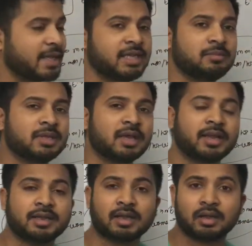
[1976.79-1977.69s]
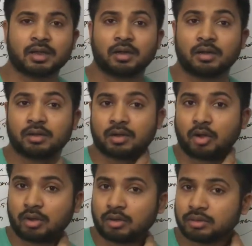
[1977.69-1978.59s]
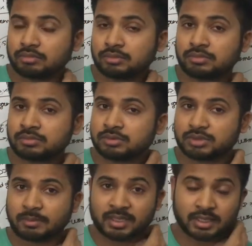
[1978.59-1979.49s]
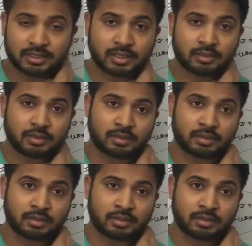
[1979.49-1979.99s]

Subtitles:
anemia in or some other